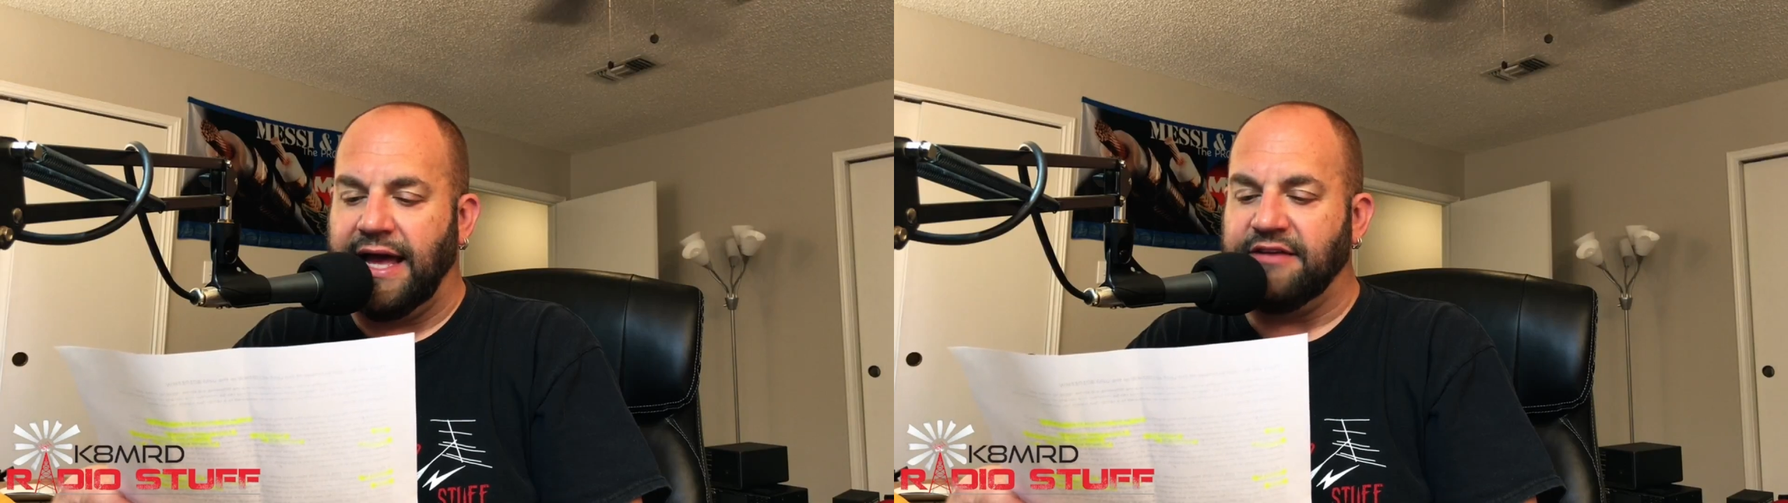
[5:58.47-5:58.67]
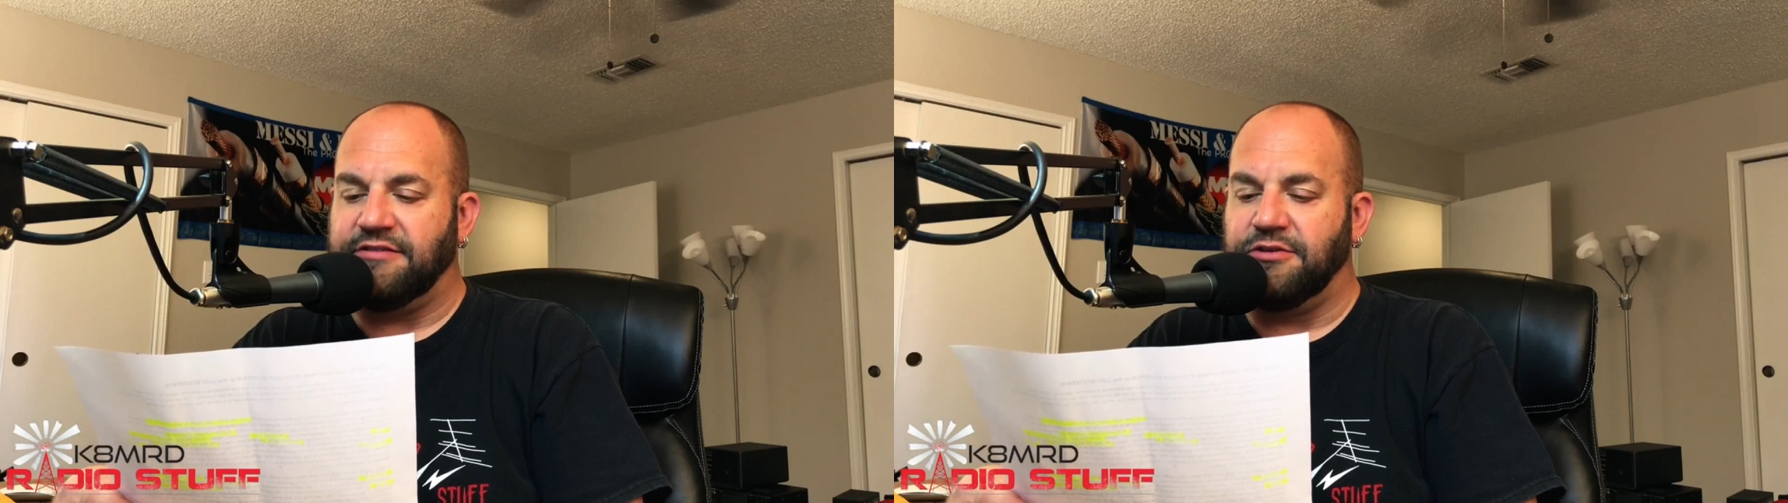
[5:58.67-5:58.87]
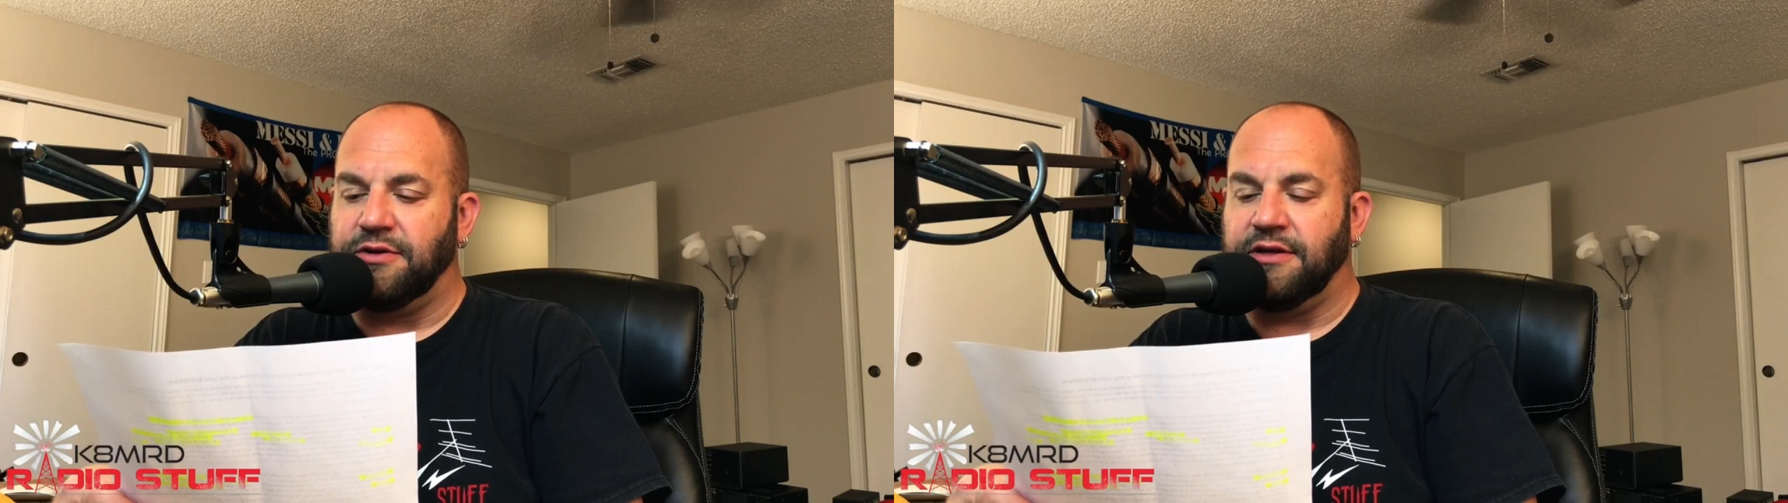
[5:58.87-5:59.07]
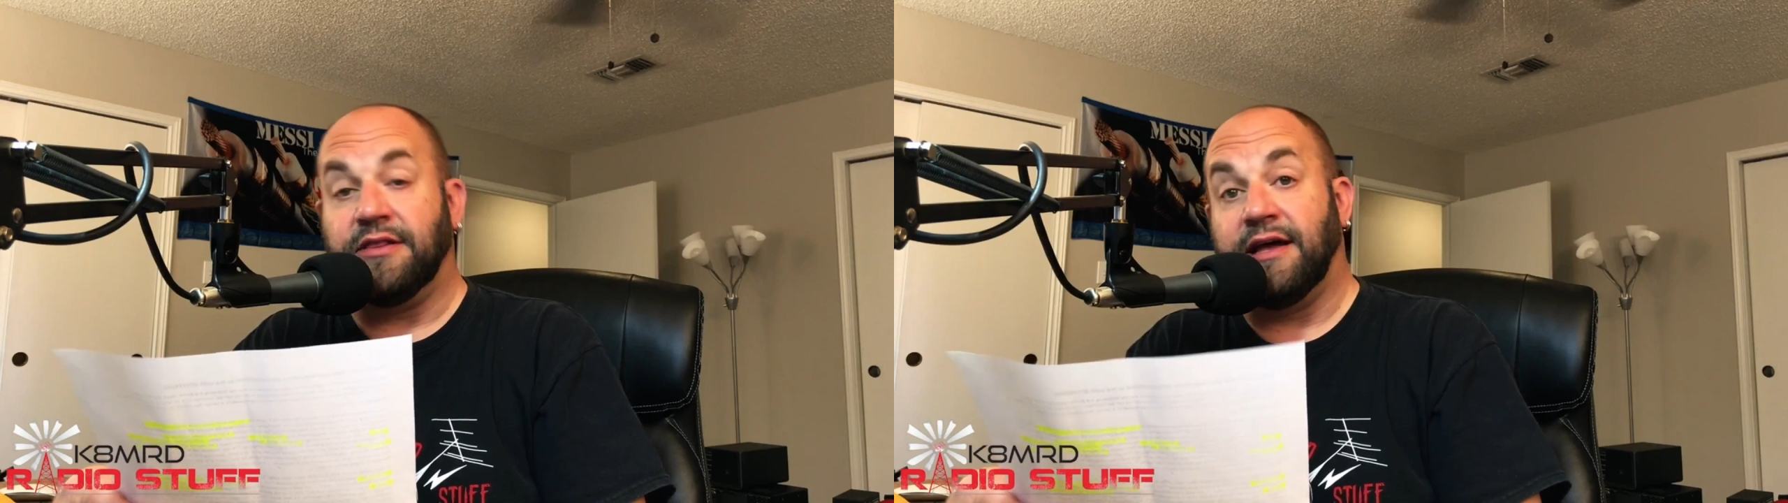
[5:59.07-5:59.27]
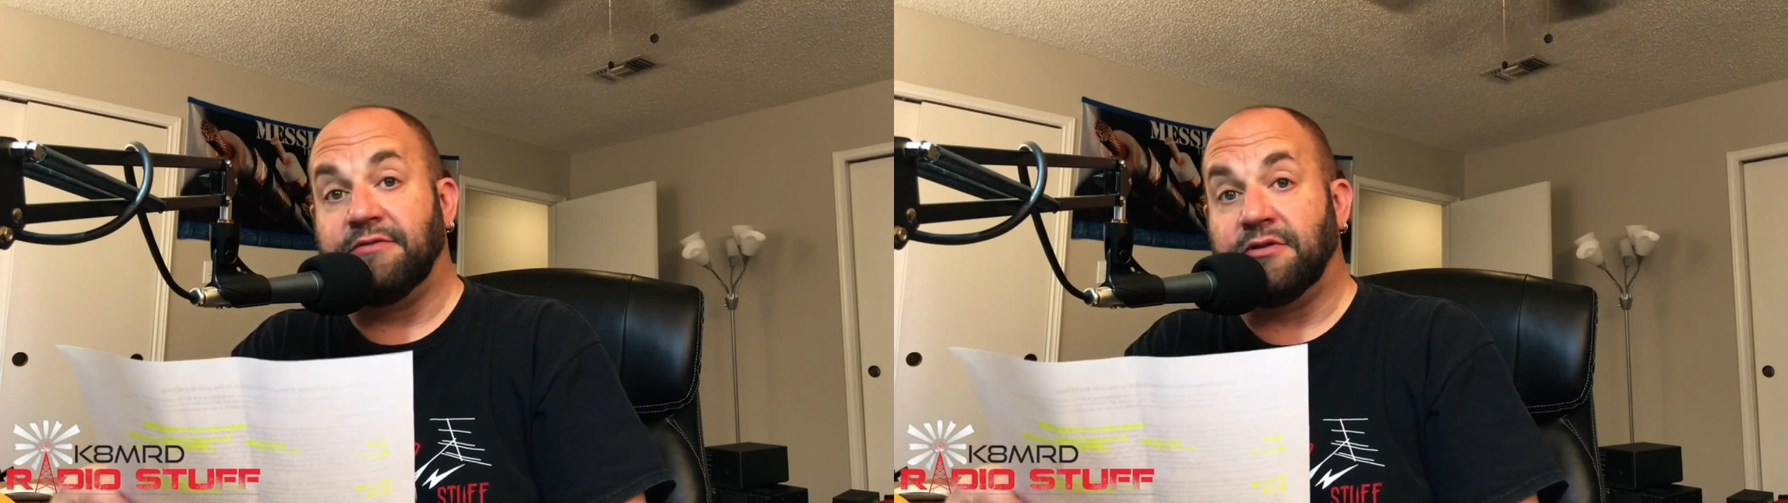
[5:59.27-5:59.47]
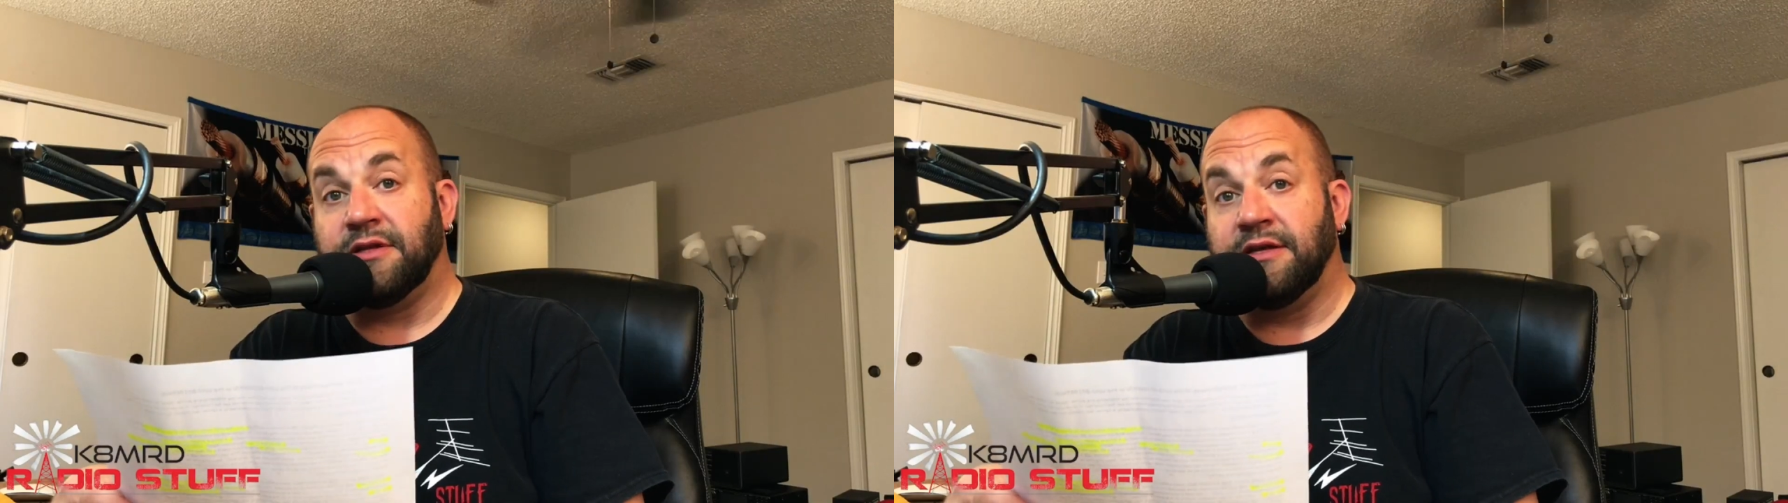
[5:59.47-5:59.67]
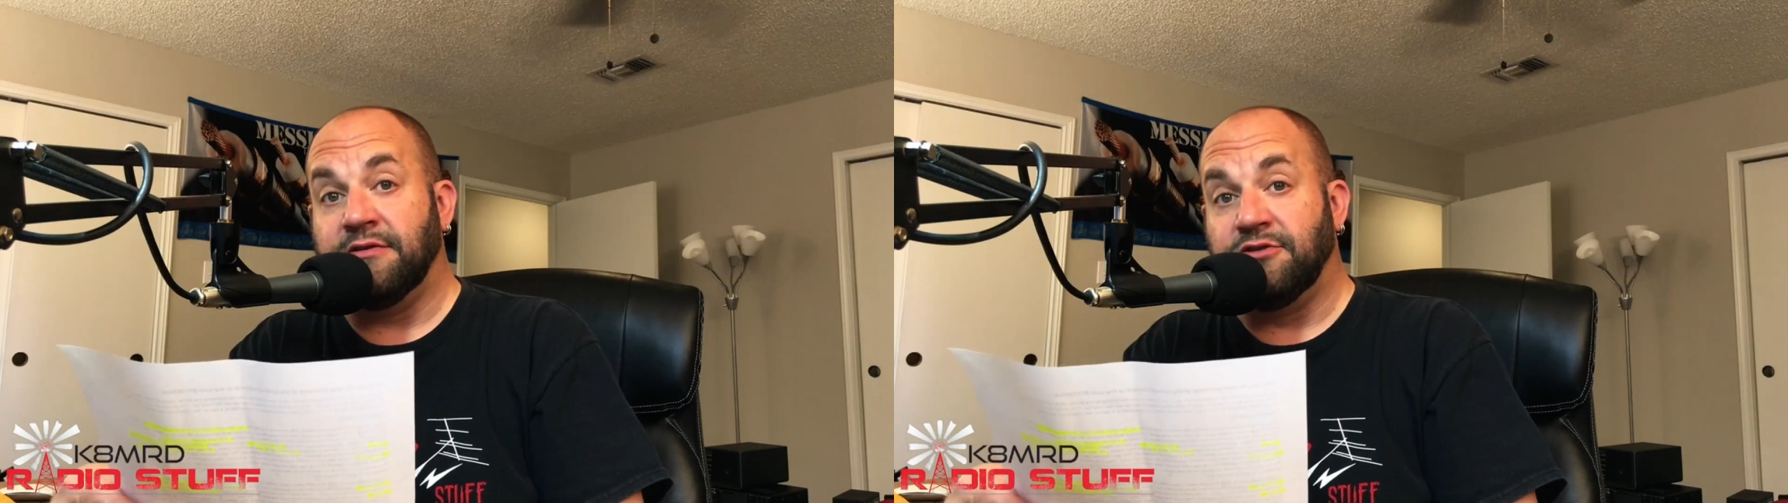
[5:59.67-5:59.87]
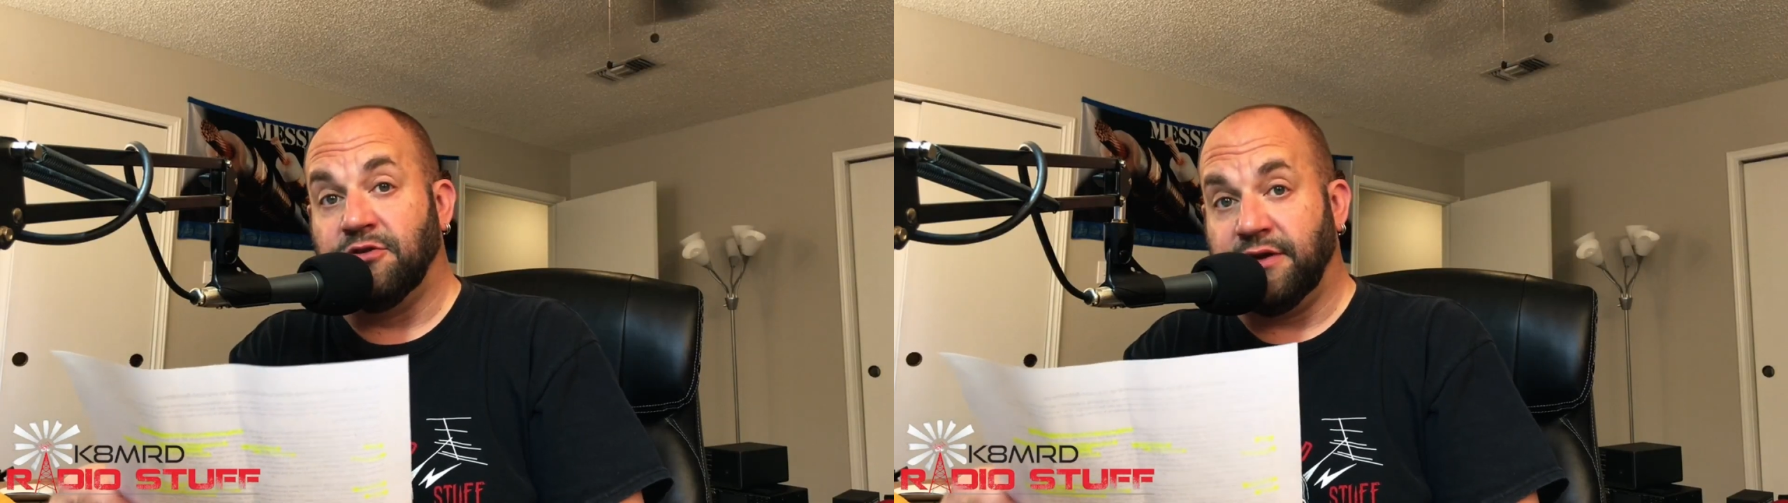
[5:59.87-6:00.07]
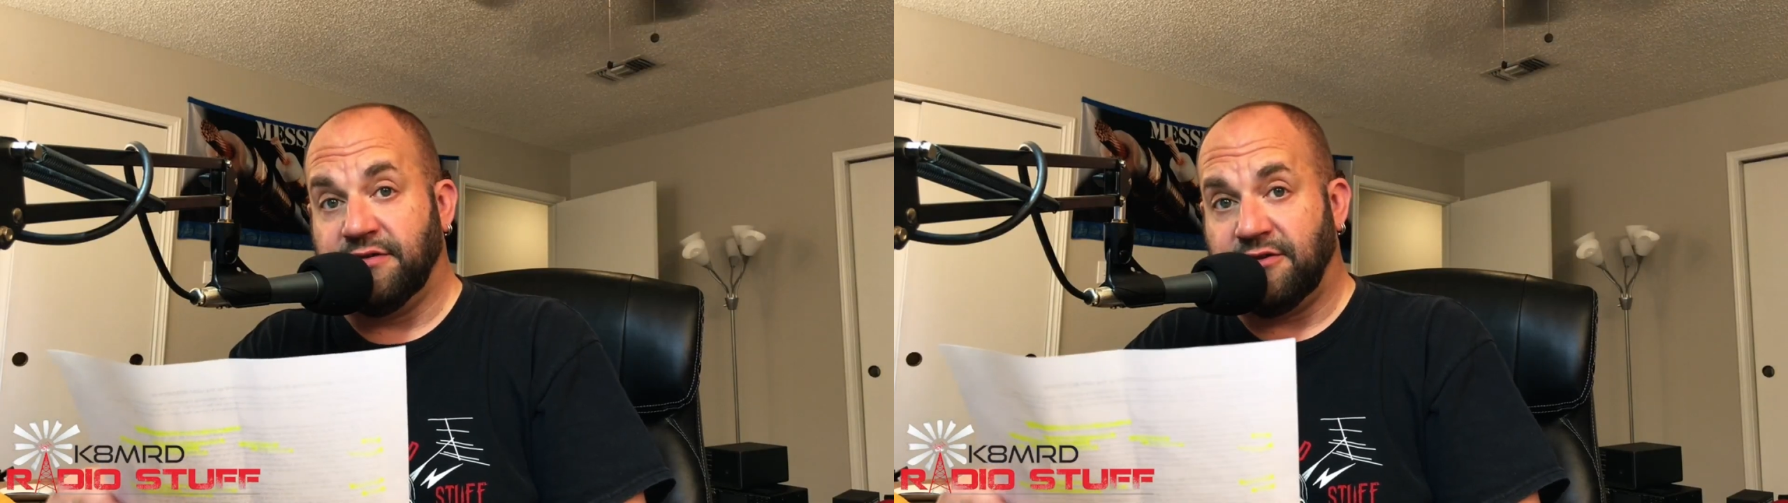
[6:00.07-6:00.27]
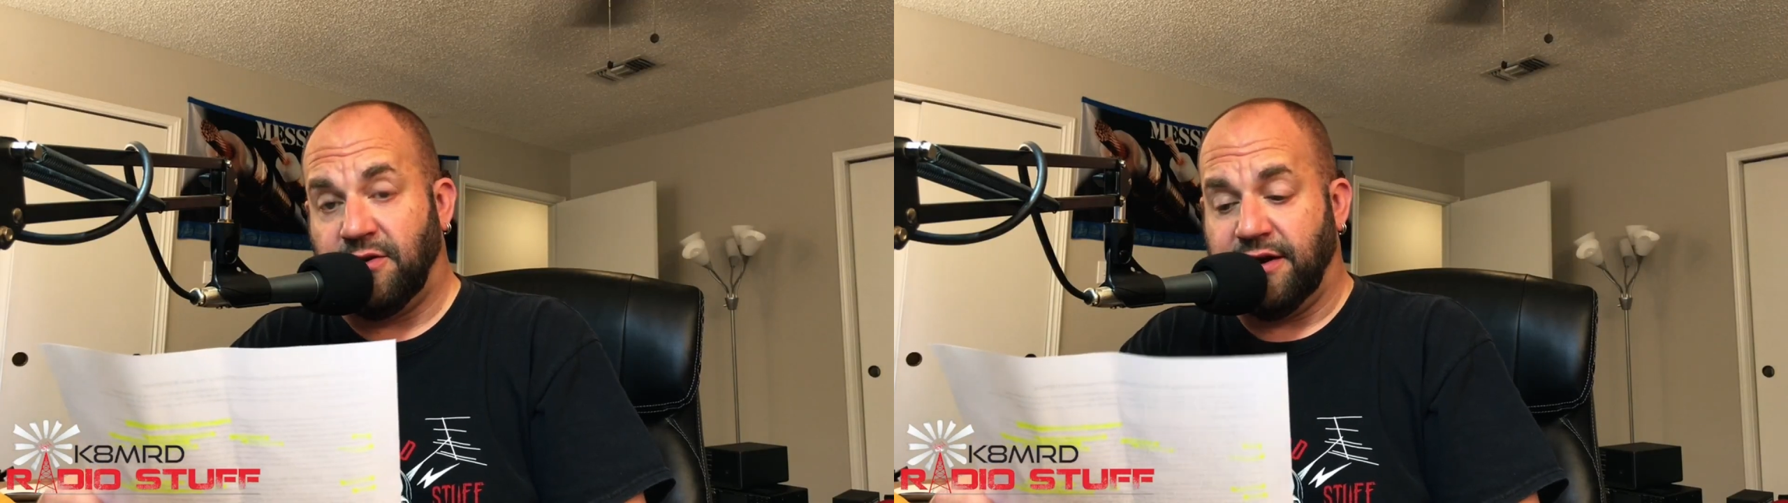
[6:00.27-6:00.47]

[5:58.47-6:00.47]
S unit level in doing so.